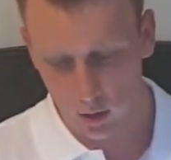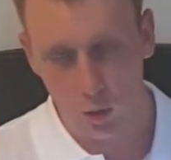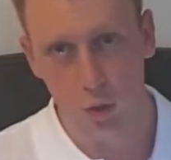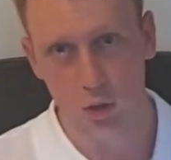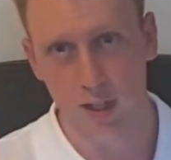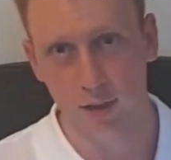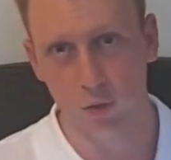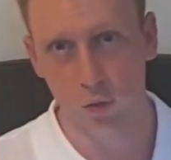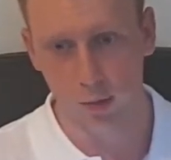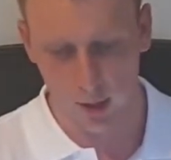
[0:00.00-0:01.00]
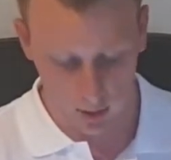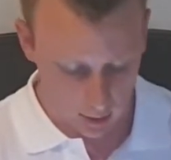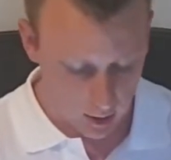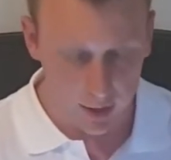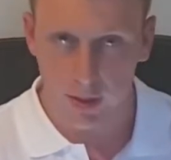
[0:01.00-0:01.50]
Quadratic formula.
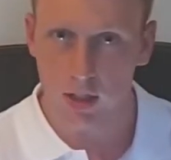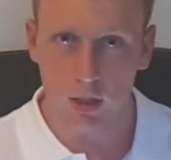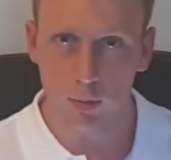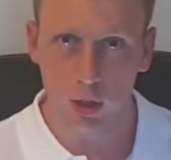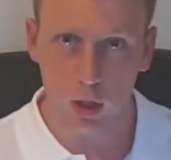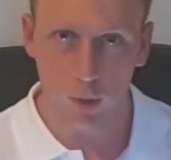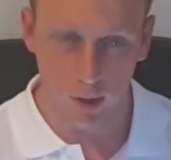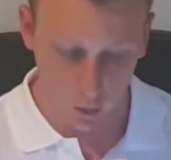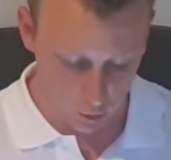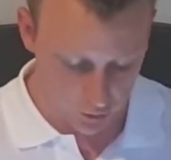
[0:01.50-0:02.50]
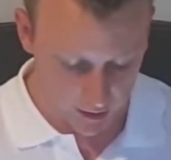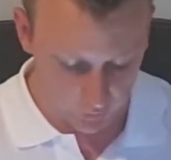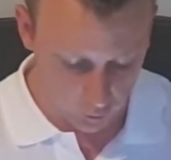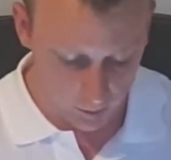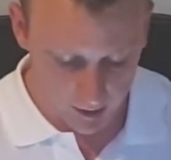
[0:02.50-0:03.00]
I think I'm going to go with the quadratic
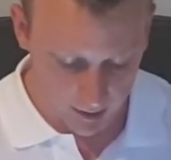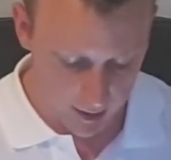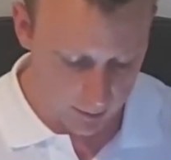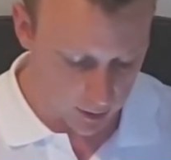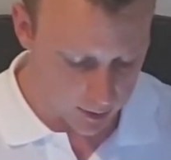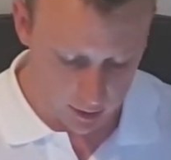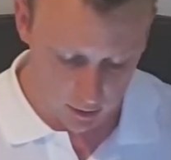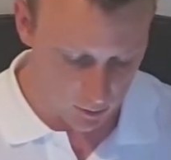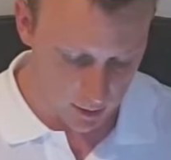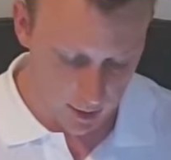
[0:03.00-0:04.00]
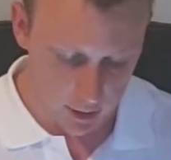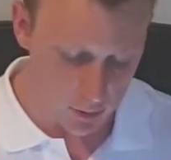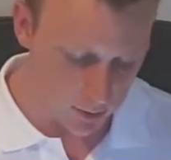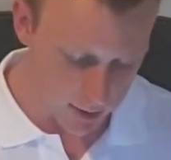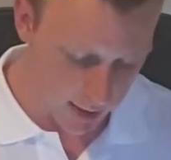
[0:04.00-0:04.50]
formula here because I just want
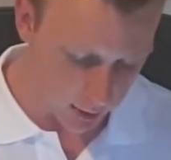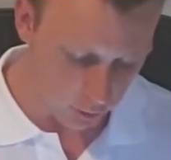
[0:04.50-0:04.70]
to start